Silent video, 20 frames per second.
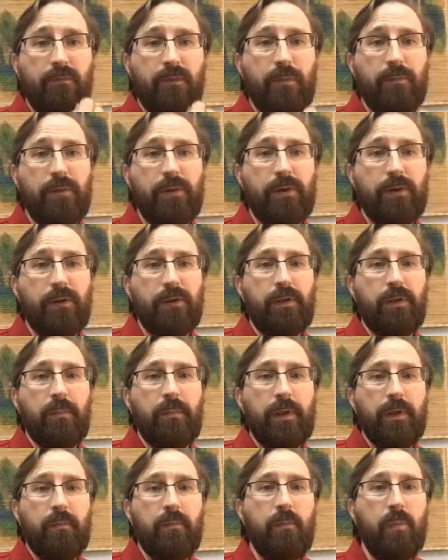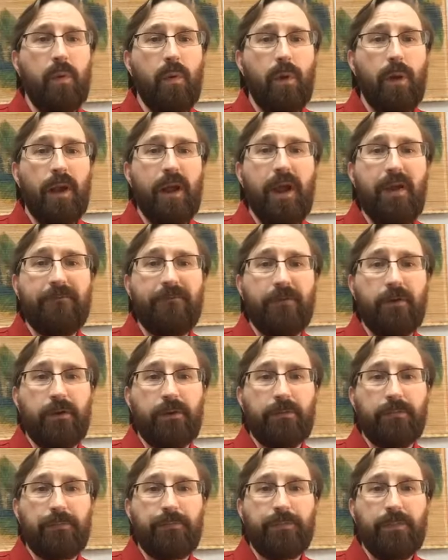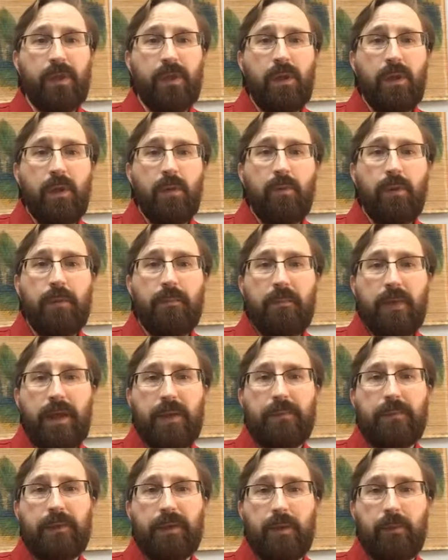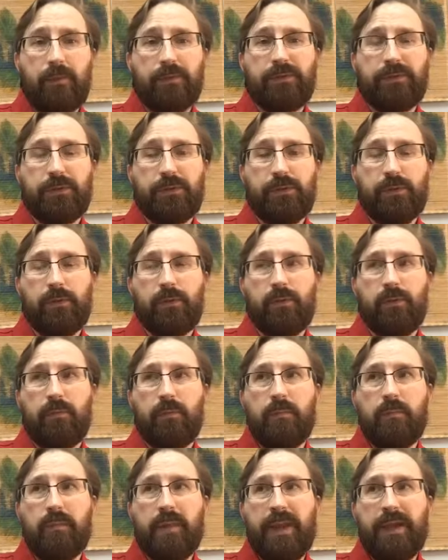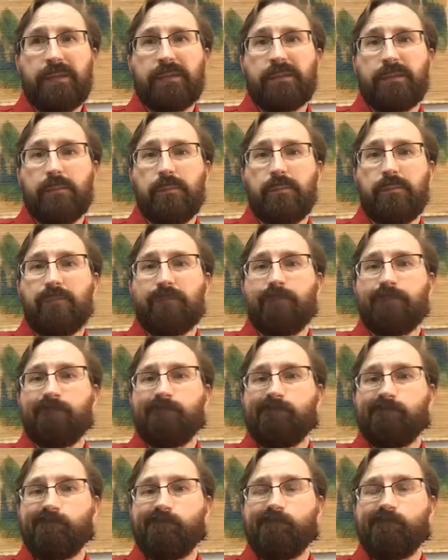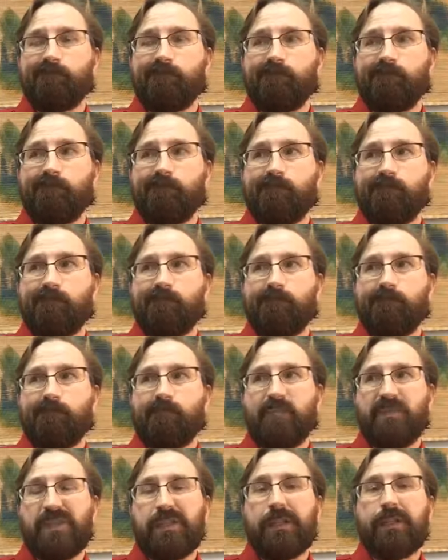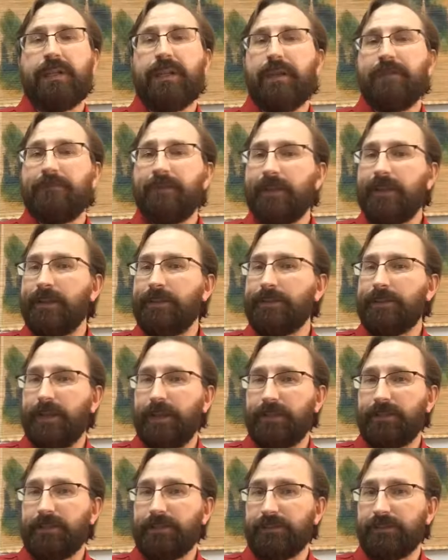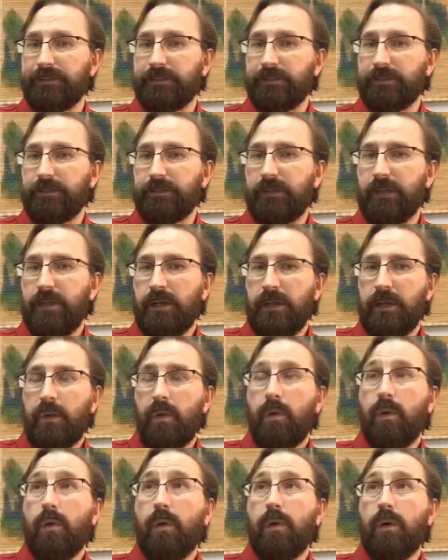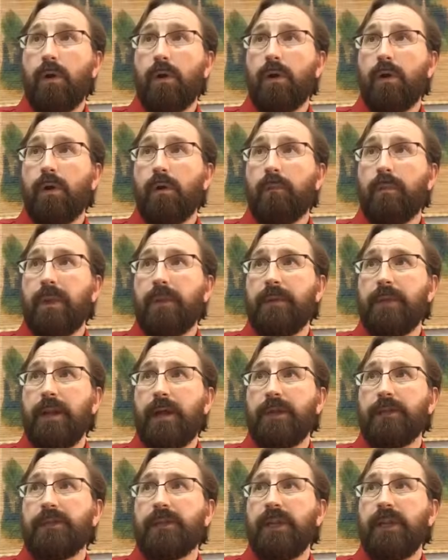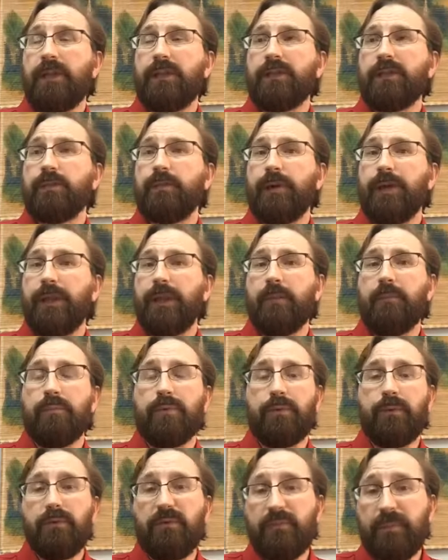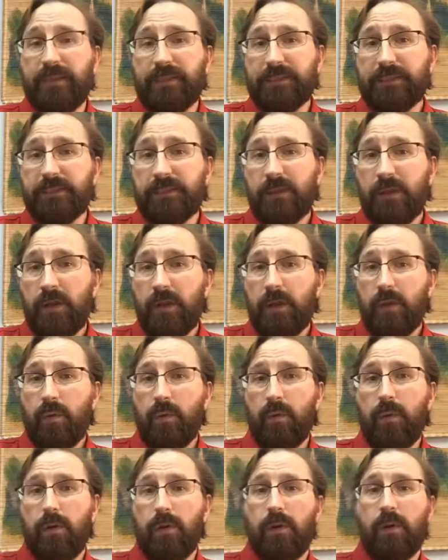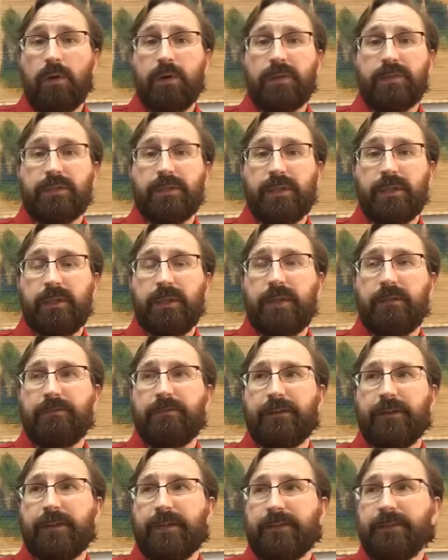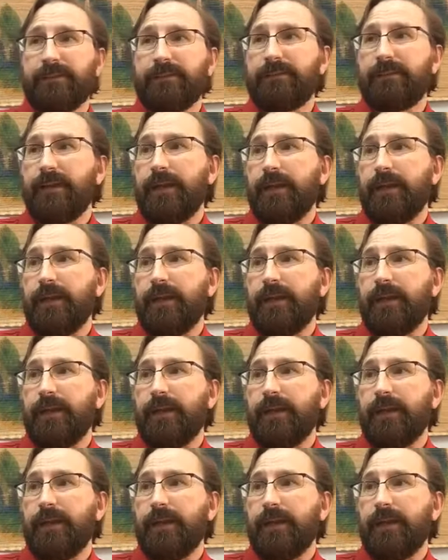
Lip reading: put a little bit more effort, we might be able to make some significant changes, or maybe not changes, but improvements or significant